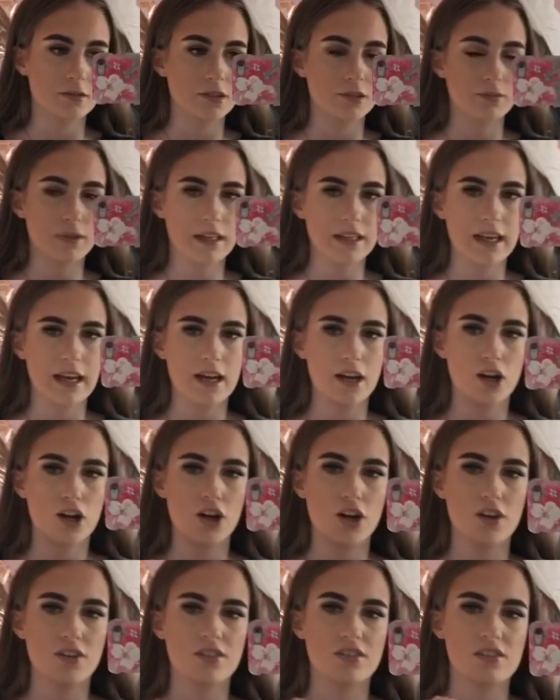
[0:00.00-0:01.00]
my
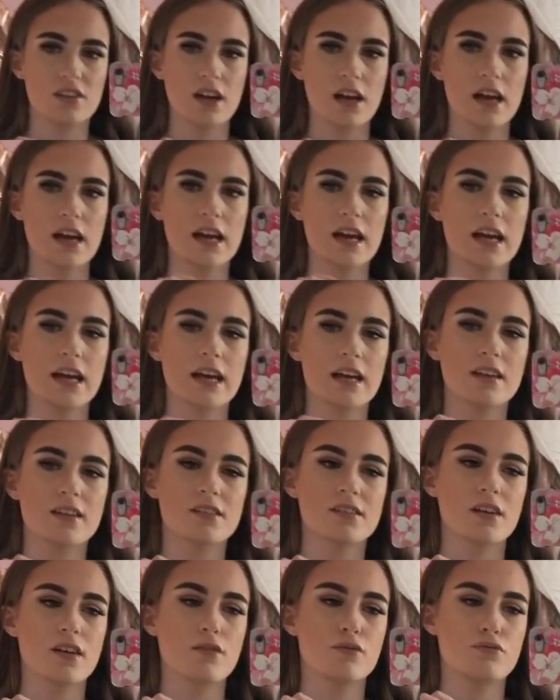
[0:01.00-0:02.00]
necklace
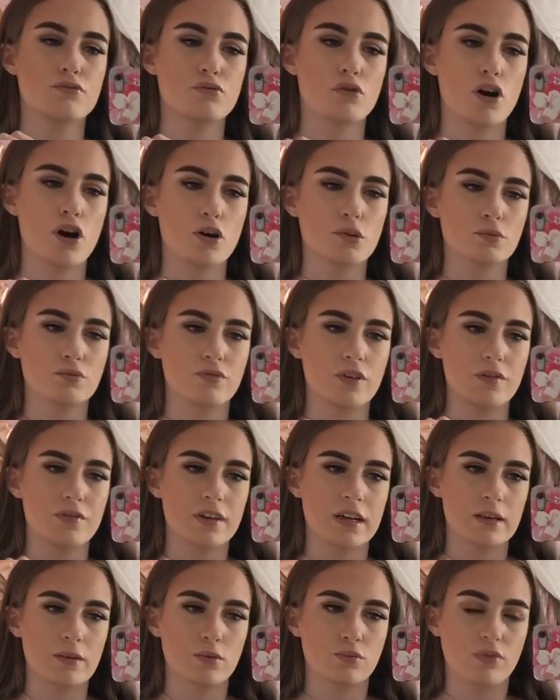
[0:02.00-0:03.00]
is from
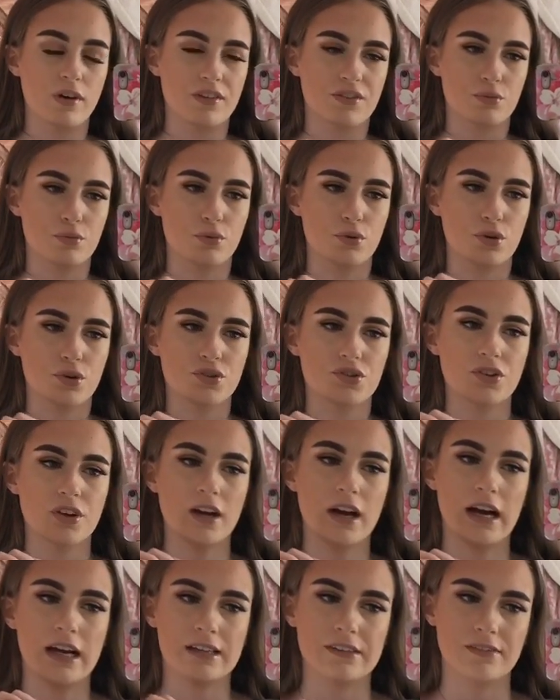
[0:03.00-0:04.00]
Vivienne Westwood
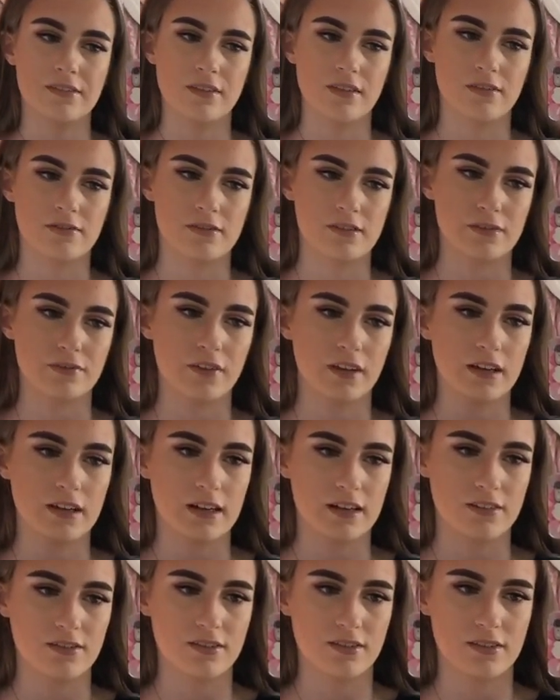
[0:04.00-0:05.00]
and I think
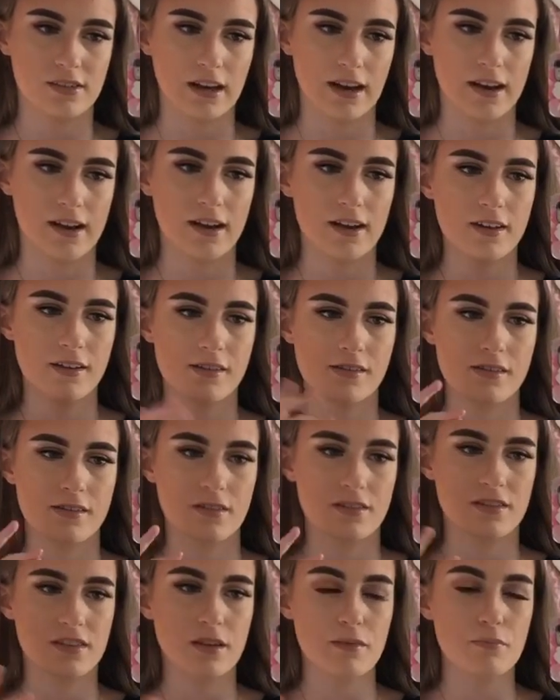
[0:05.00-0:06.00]
that's just like
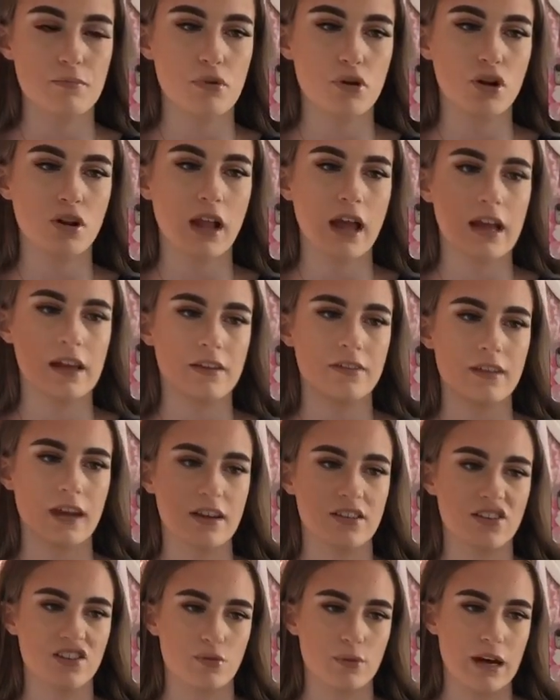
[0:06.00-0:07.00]
simple and
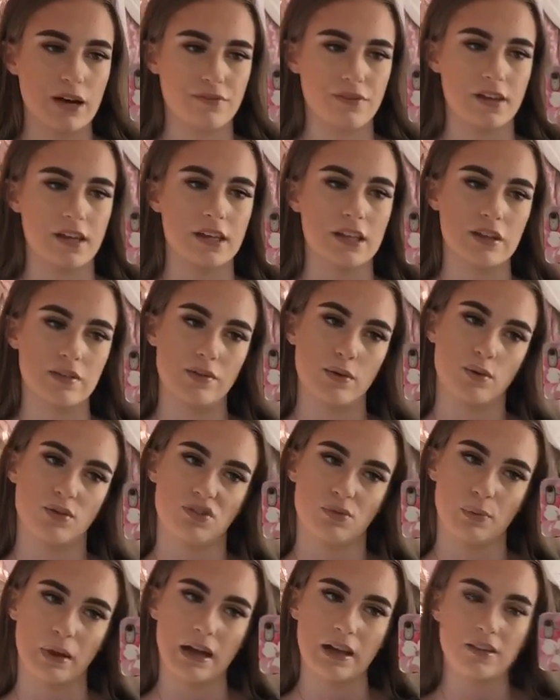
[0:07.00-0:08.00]
nice to wear for an interview
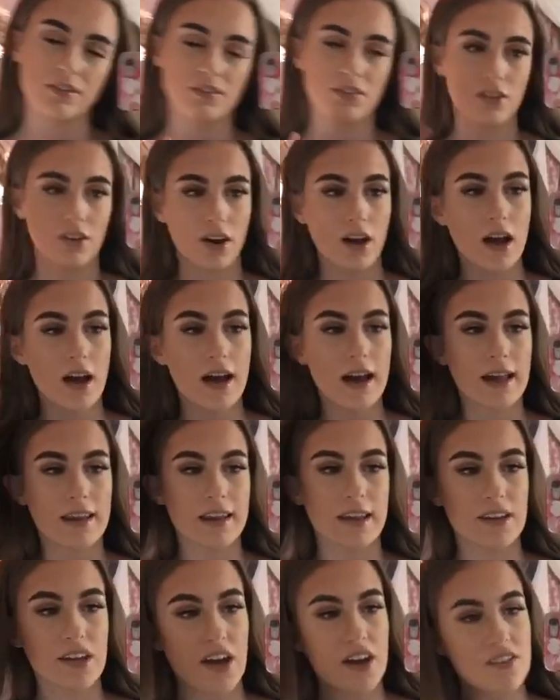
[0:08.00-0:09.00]
as well. So
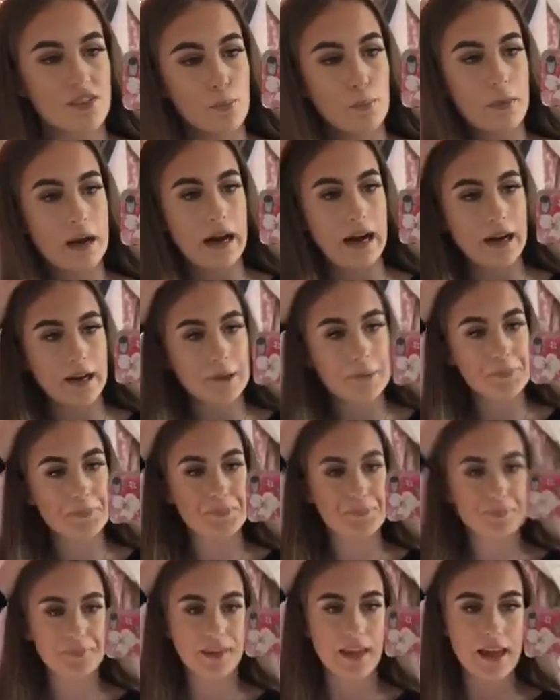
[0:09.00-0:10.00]
that, that is my
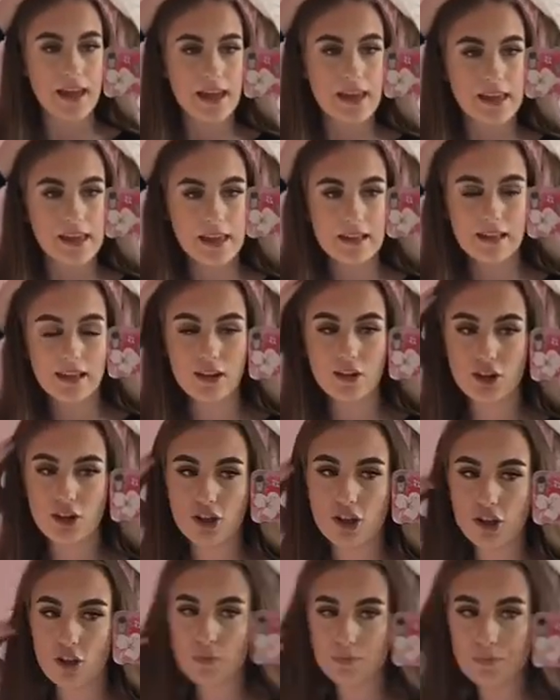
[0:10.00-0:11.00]
little
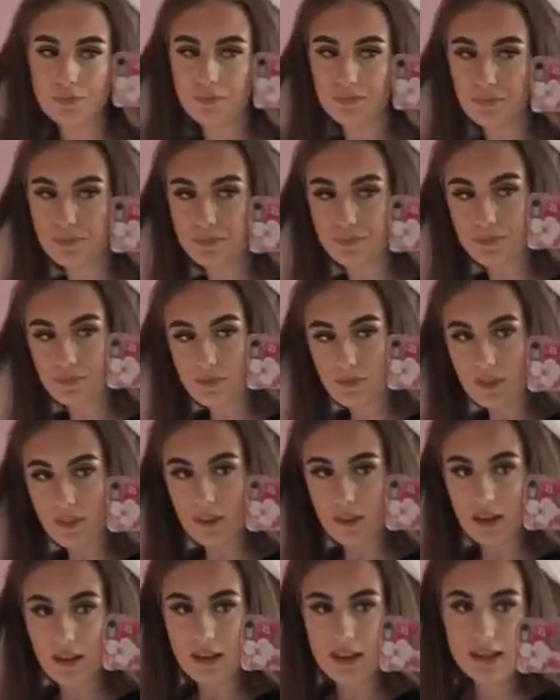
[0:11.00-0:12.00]
cute
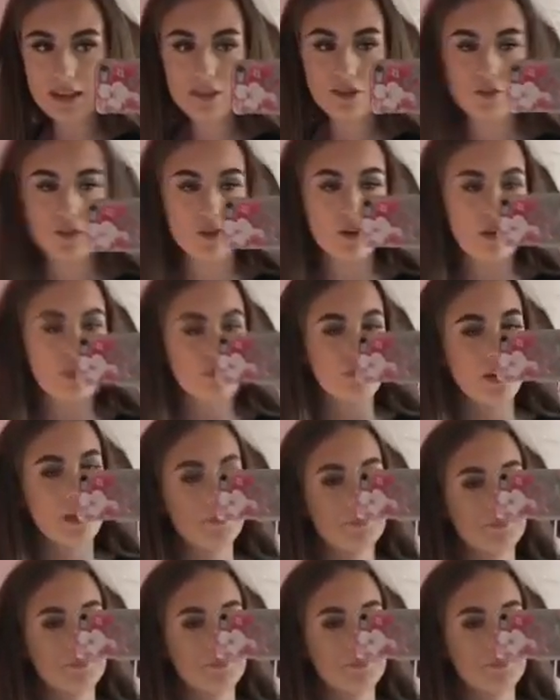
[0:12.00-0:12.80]
interview outfit.